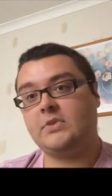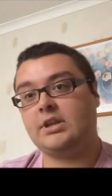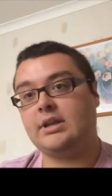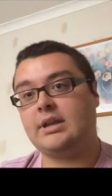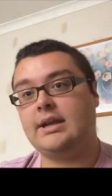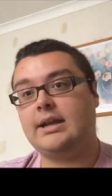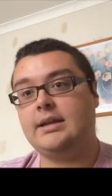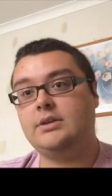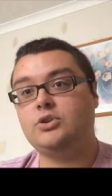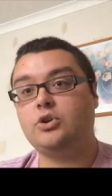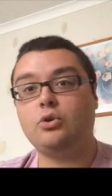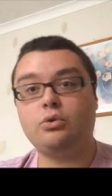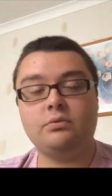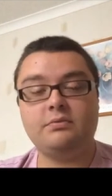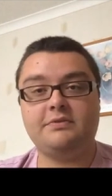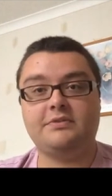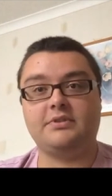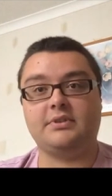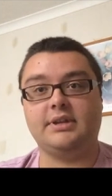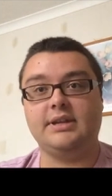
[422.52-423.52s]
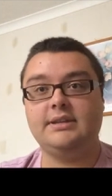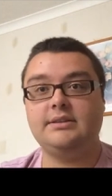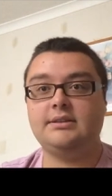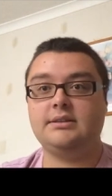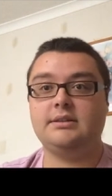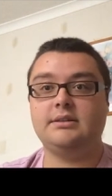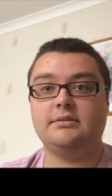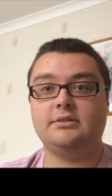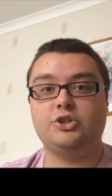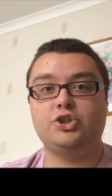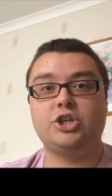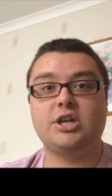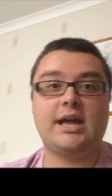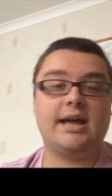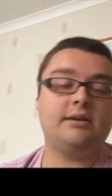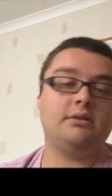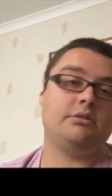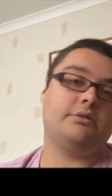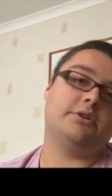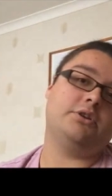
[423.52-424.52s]
And hopefully the
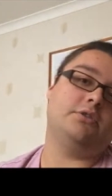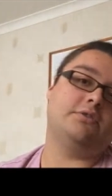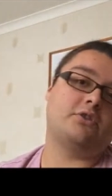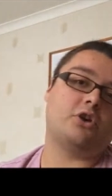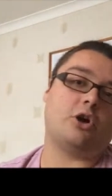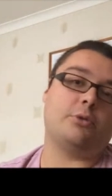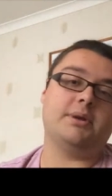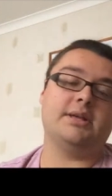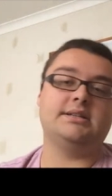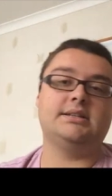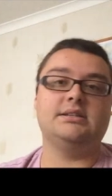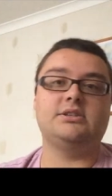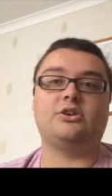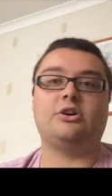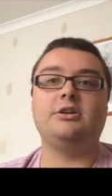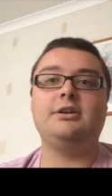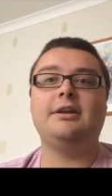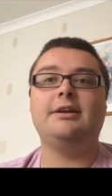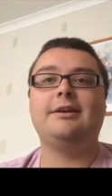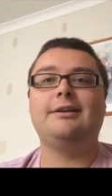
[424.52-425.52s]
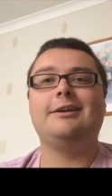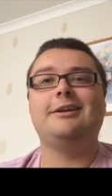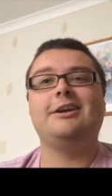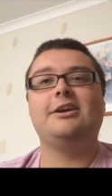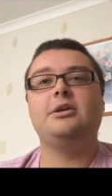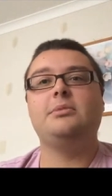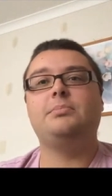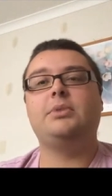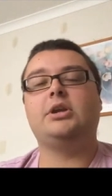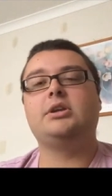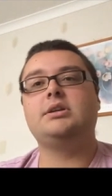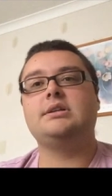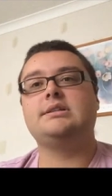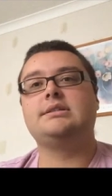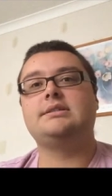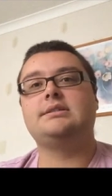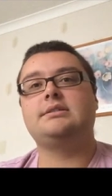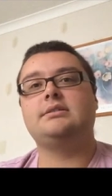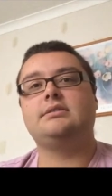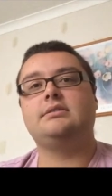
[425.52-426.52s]
channel that you've commented on,
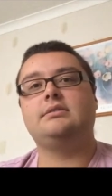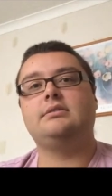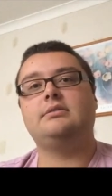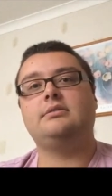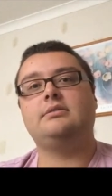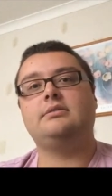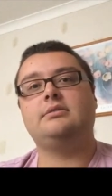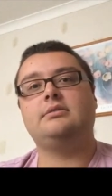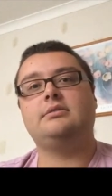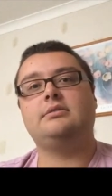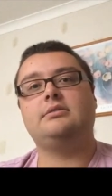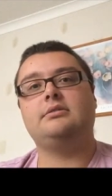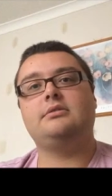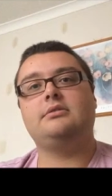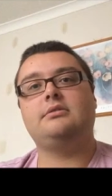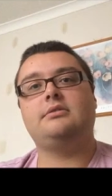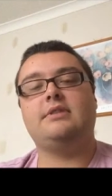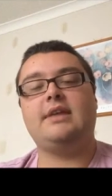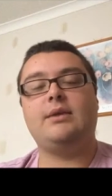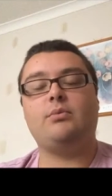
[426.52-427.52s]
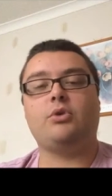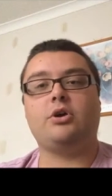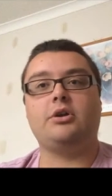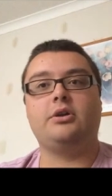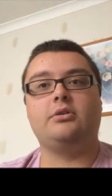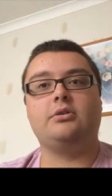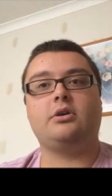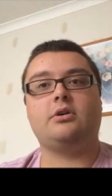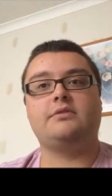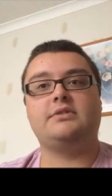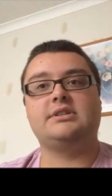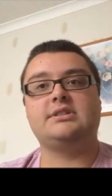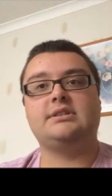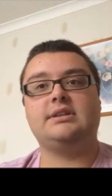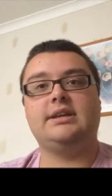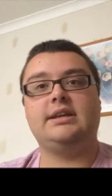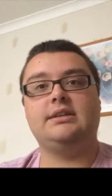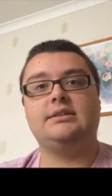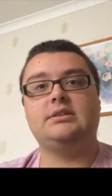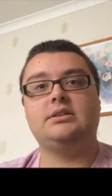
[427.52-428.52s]
because they want
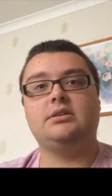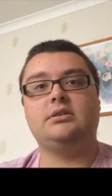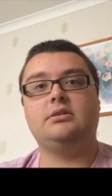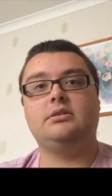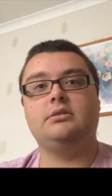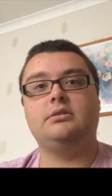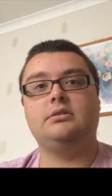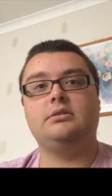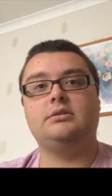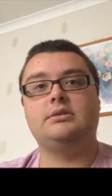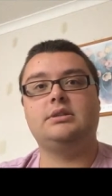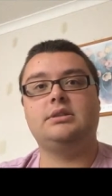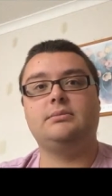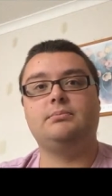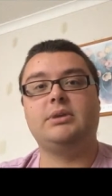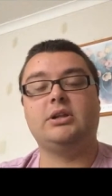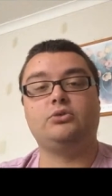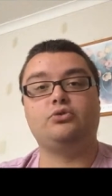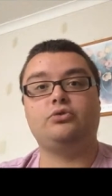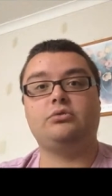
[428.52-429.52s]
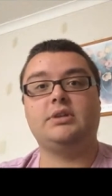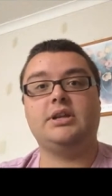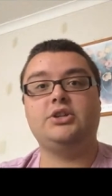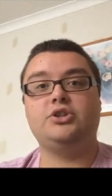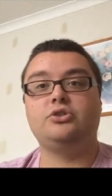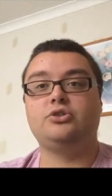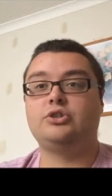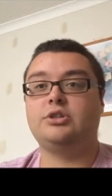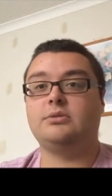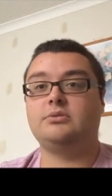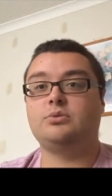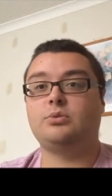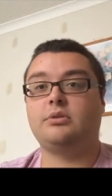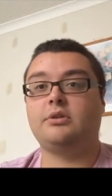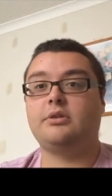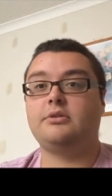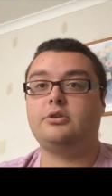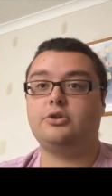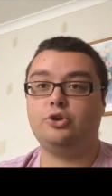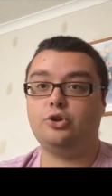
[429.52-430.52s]
obviously to build relationships with
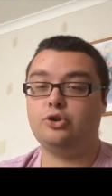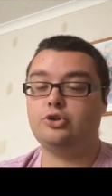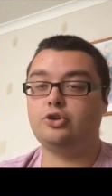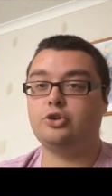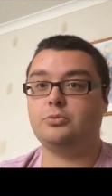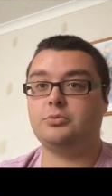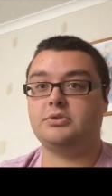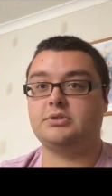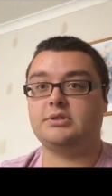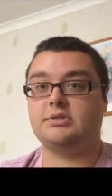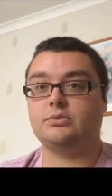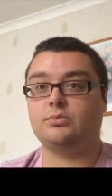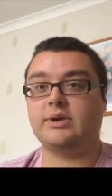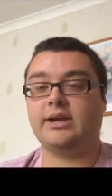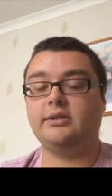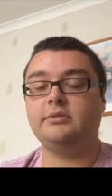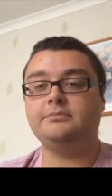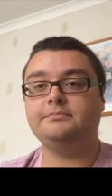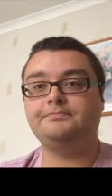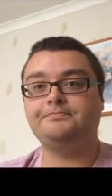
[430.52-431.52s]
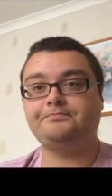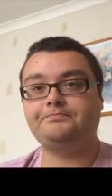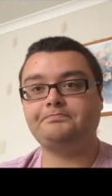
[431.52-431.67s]
other YouTubers as well,